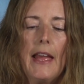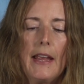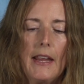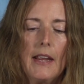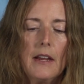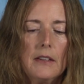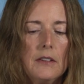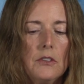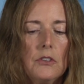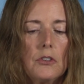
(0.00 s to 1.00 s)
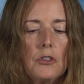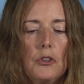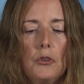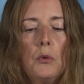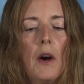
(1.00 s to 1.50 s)
and
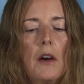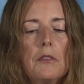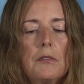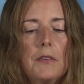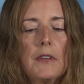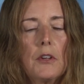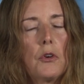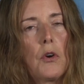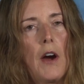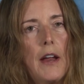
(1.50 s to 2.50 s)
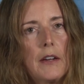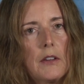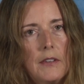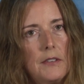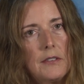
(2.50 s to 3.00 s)
you are feeling
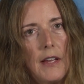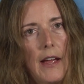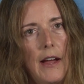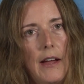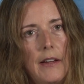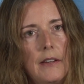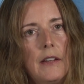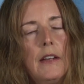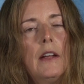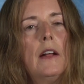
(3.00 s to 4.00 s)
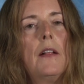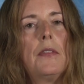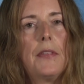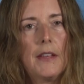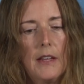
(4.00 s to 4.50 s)
chronically sad,
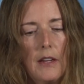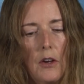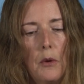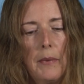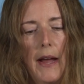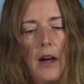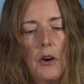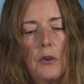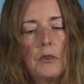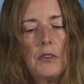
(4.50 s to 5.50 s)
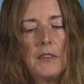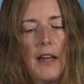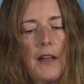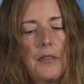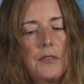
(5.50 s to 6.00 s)
thinking about
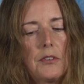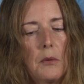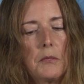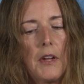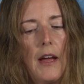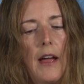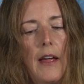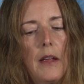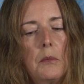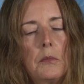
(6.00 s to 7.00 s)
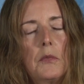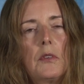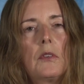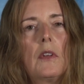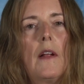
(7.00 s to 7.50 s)
death
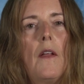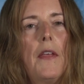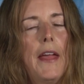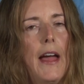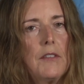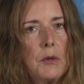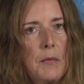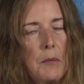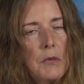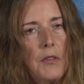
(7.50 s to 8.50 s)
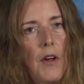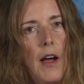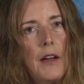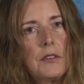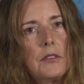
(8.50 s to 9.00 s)
sometimes, having memory
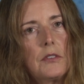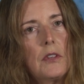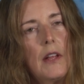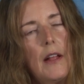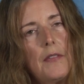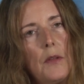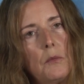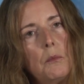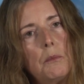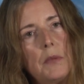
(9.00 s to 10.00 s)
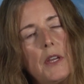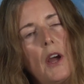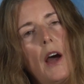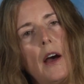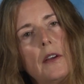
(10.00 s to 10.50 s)
loss, then
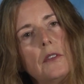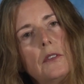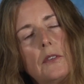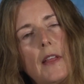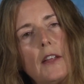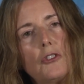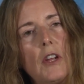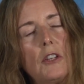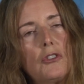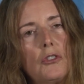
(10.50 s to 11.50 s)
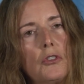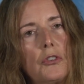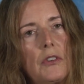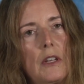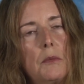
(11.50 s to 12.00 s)
because that change in your
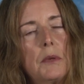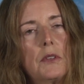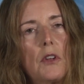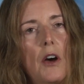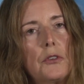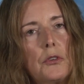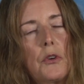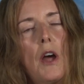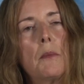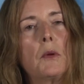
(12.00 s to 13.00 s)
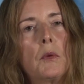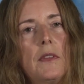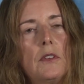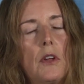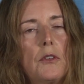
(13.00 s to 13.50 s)
sleep is also coming with
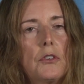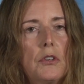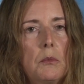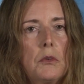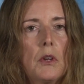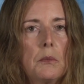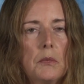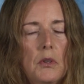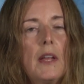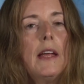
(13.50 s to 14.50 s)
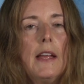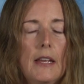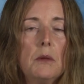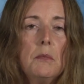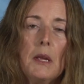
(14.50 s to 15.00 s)
these other symptoms,
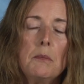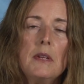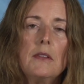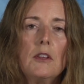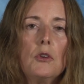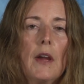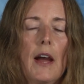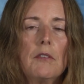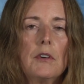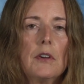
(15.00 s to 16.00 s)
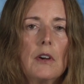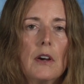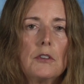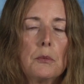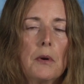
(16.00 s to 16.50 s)
it may be that you have
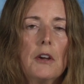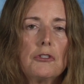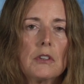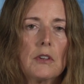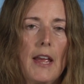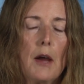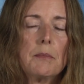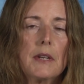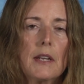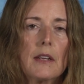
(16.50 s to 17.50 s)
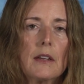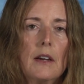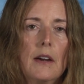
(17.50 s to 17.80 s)
a depression happening.